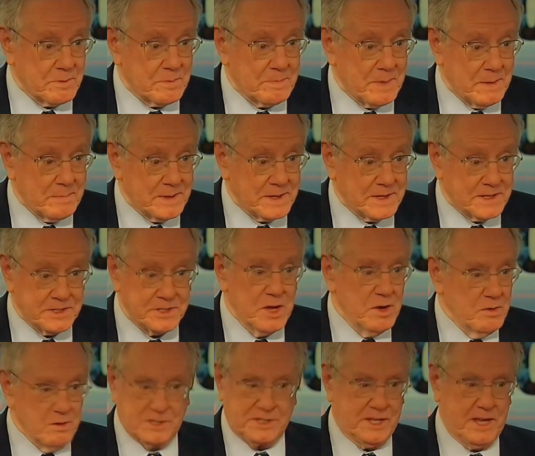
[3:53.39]
Republicans,
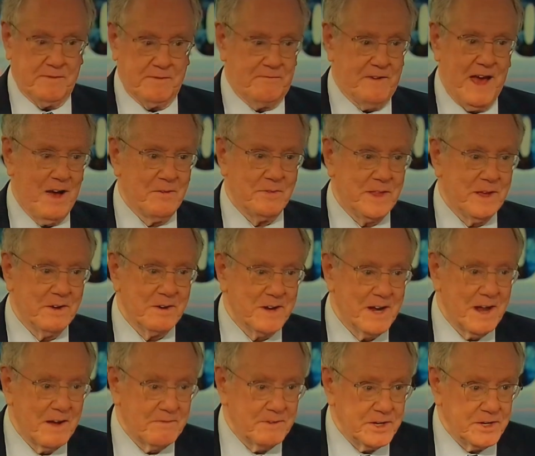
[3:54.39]
which they vowed they would
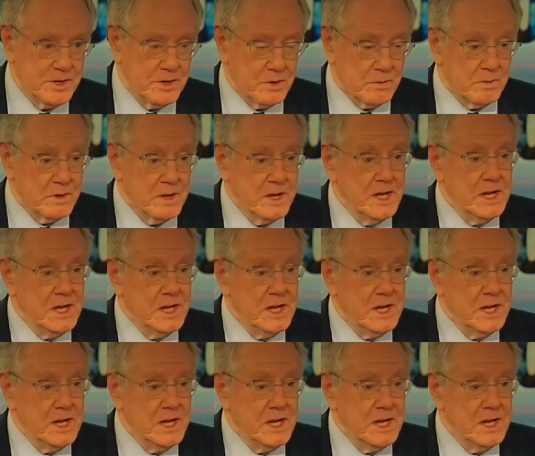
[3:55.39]
never do.